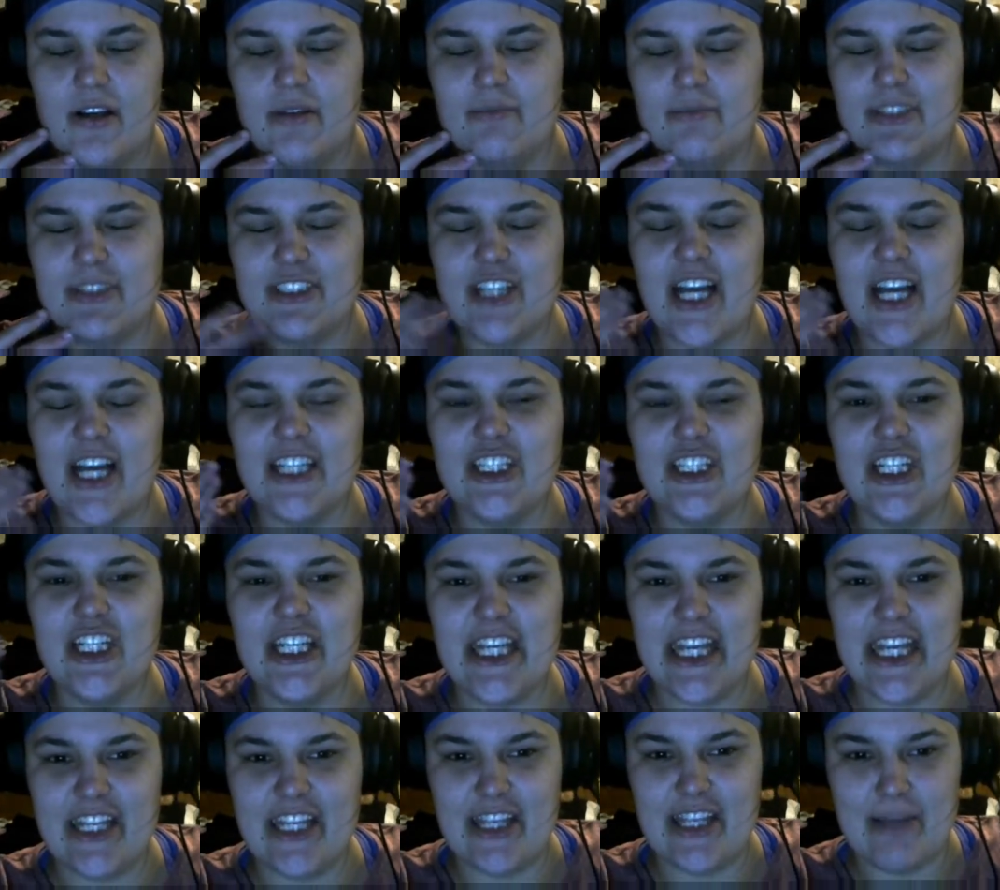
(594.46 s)
Masashi
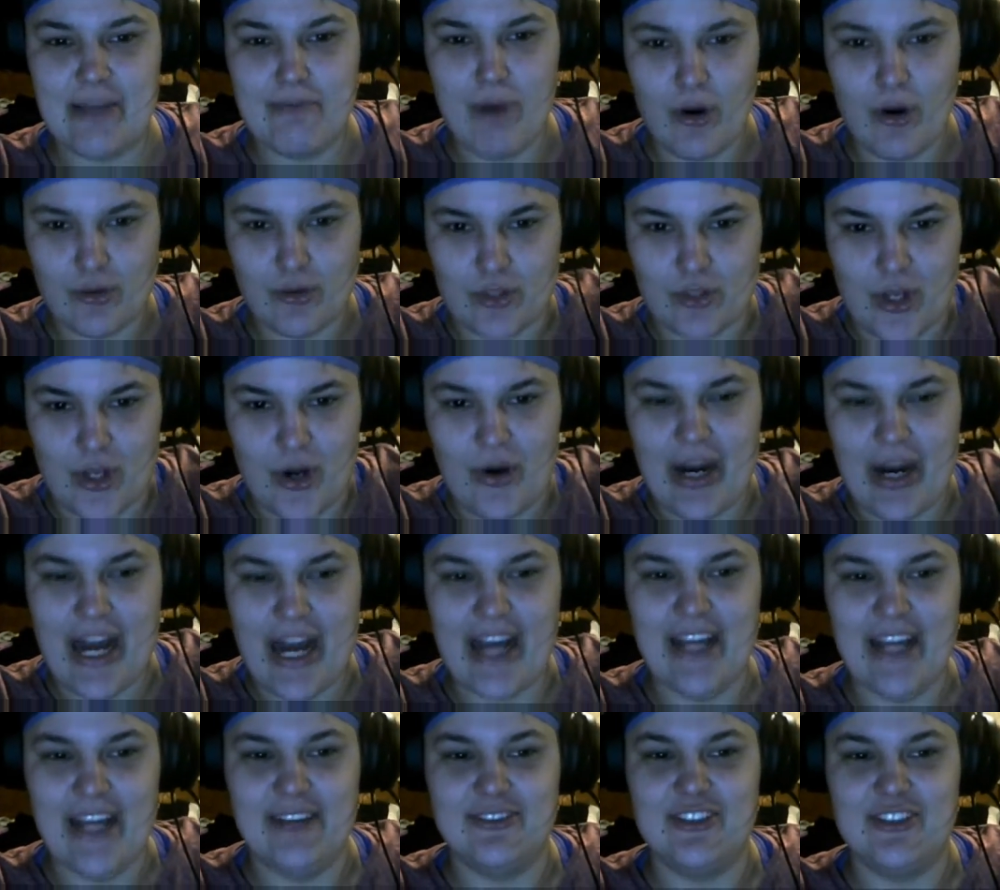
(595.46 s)
Kishimoto,
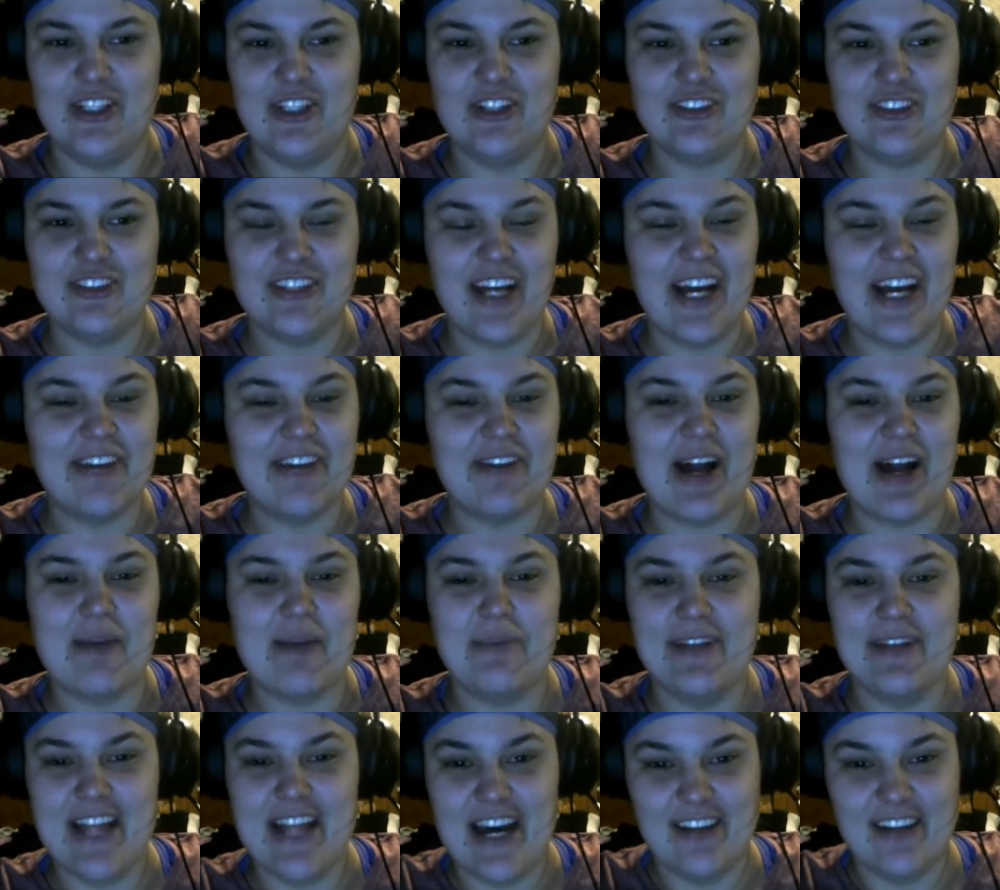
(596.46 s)
I am so sorry if I
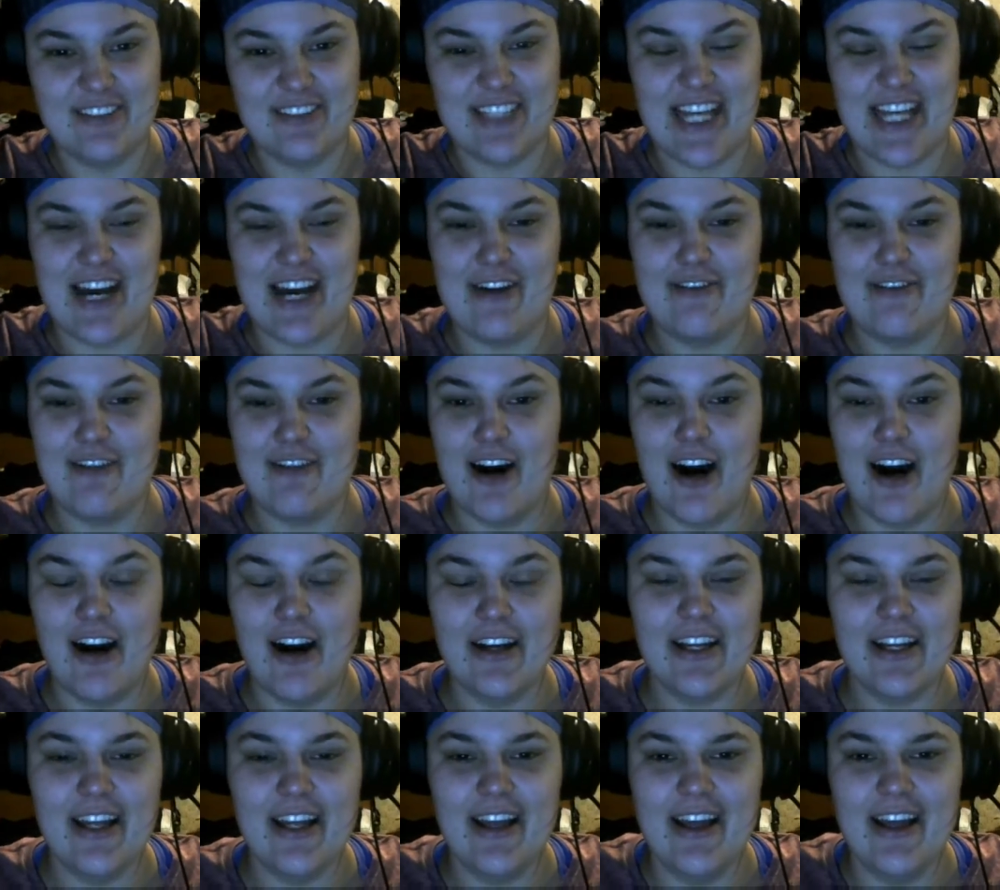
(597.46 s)
pronounced that
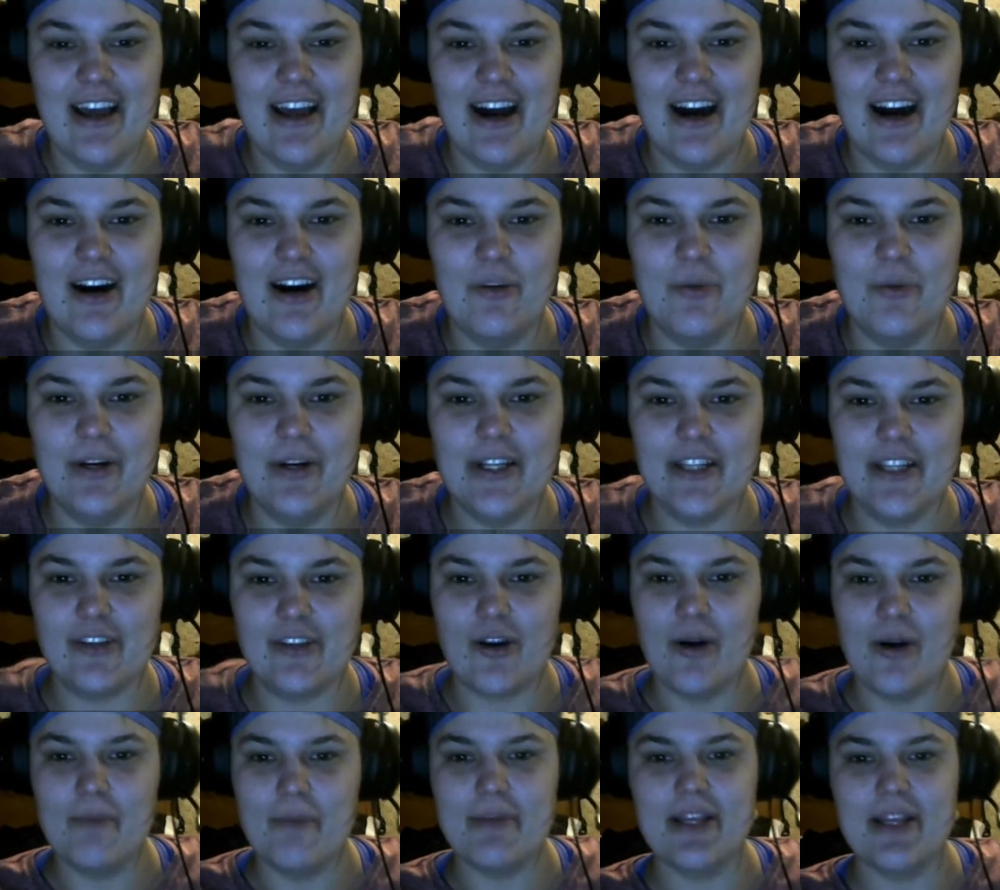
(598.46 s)
wrong, is
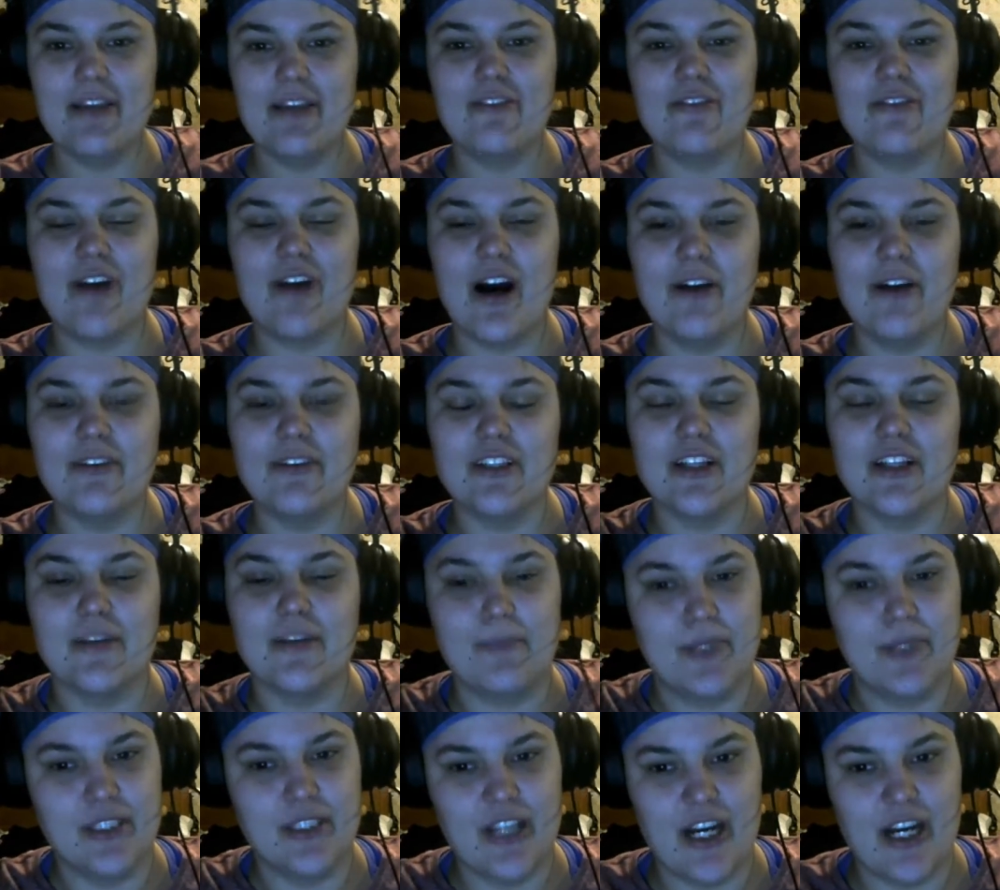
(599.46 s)
going to be involved in the
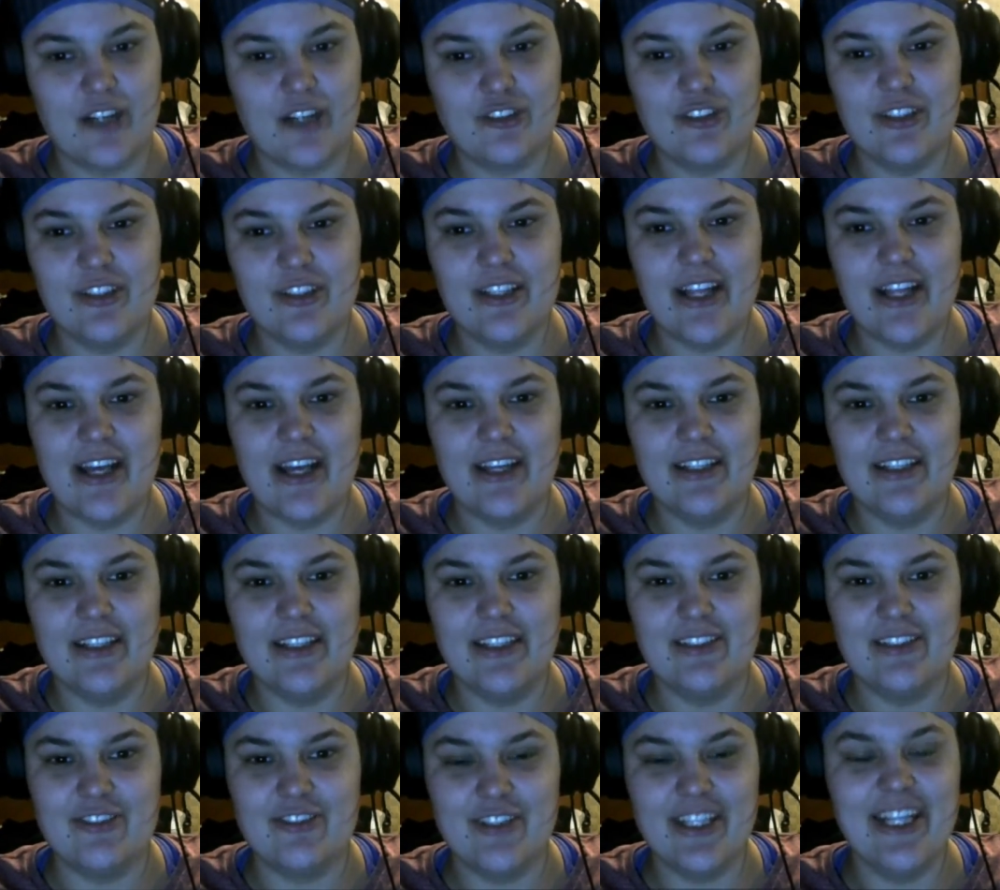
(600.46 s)
production and
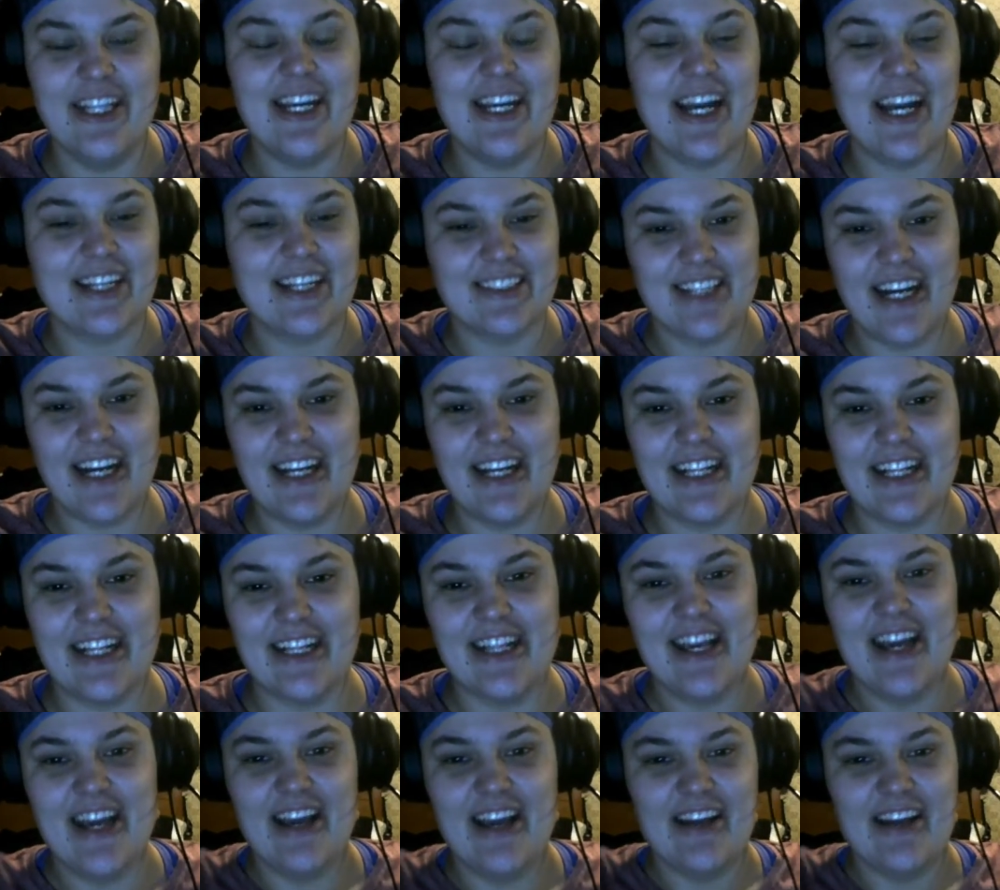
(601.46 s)
is really excited.